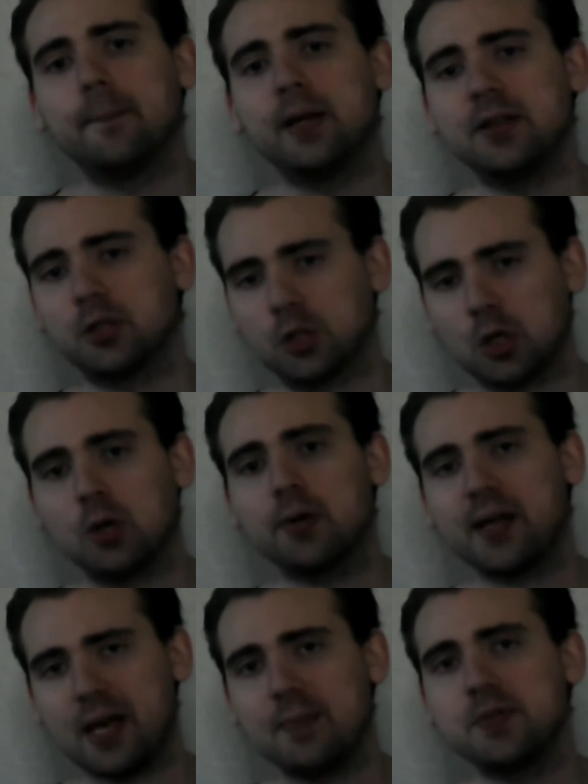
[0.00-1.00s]
in the
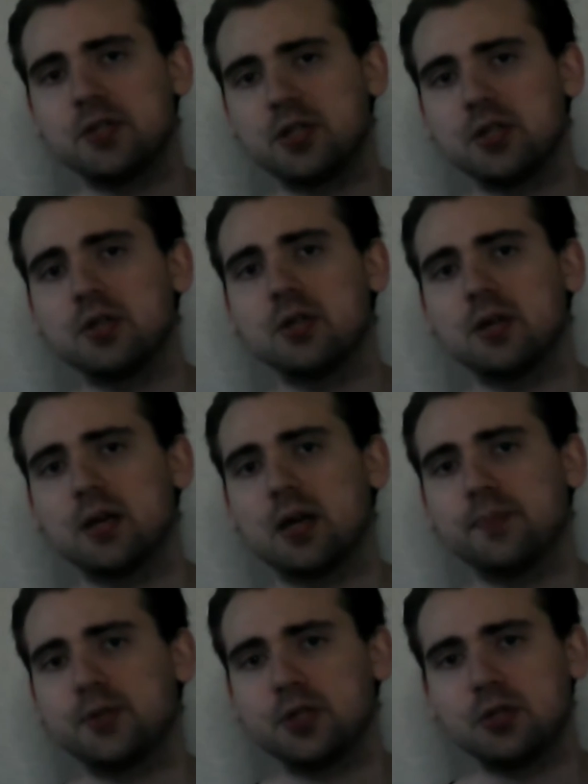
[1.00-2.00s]
current MCU
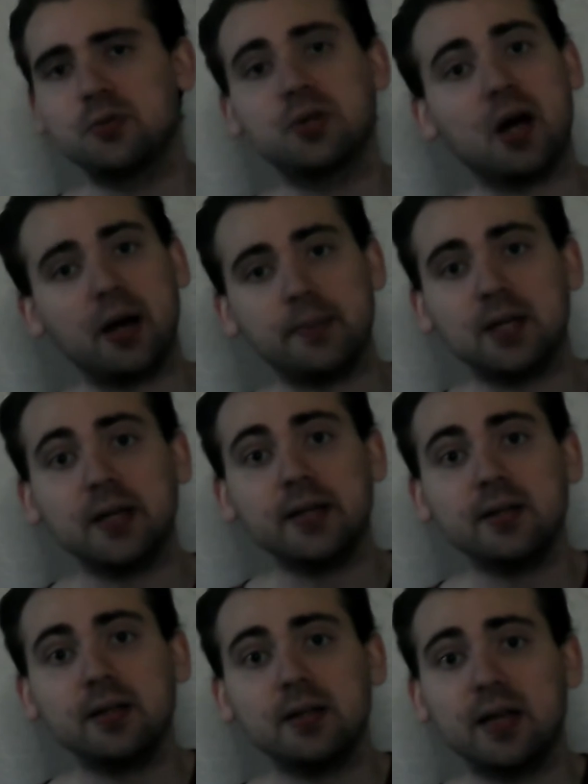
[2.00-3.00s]
timeline.
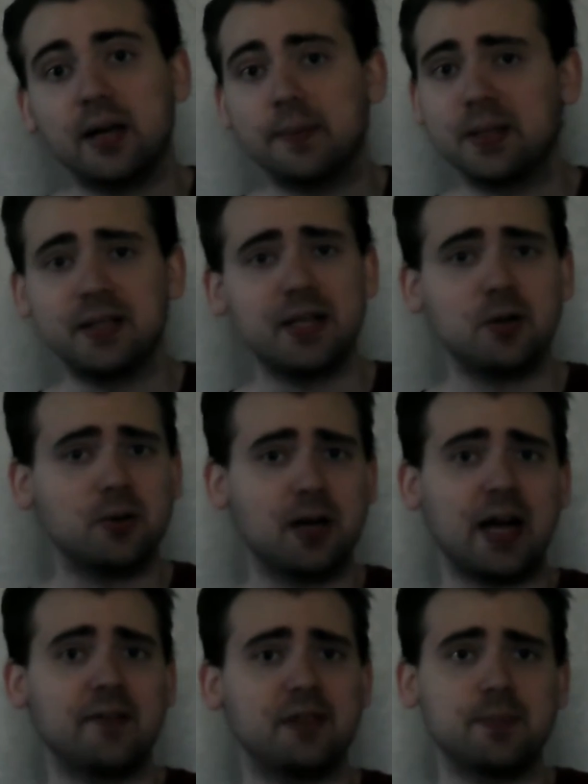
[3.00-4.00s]
I mean, they don't
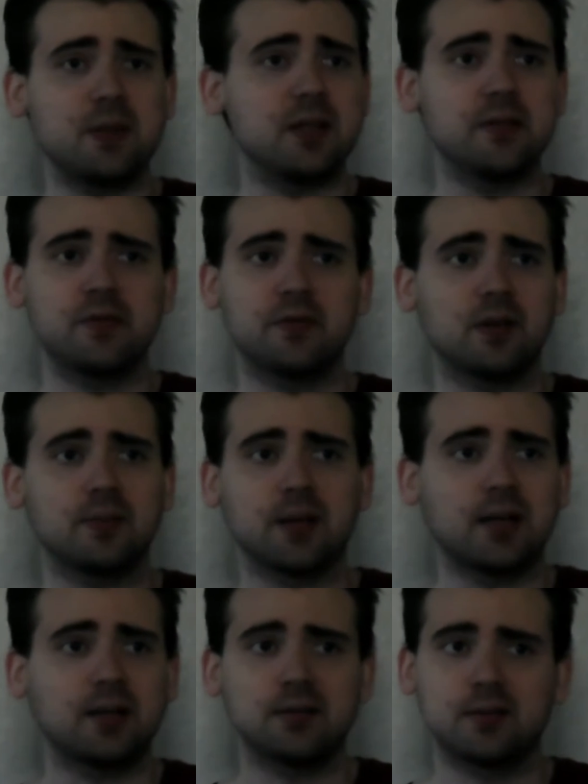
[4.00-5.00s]
have to be from
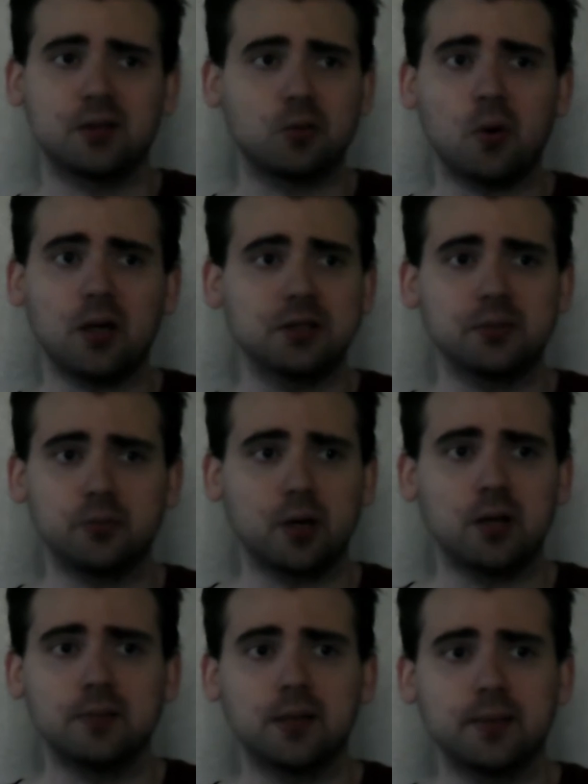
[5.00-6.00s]
like the quantum
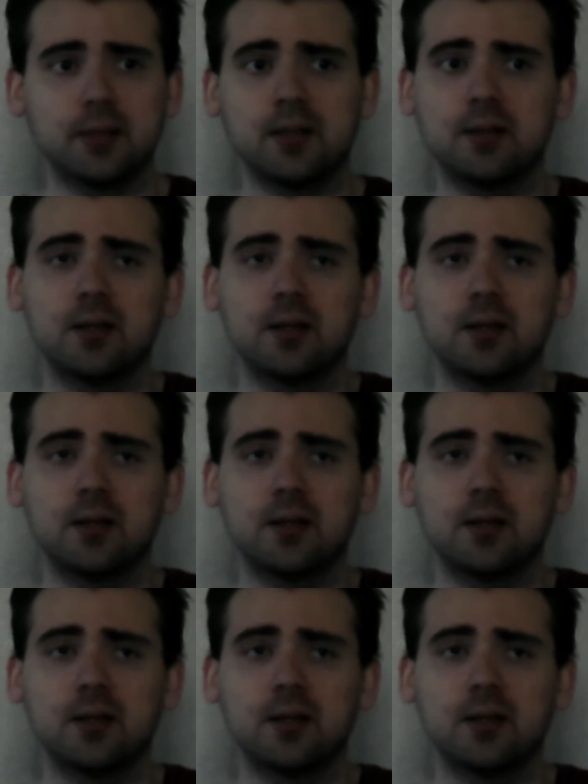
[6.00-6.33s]
realm. I mean,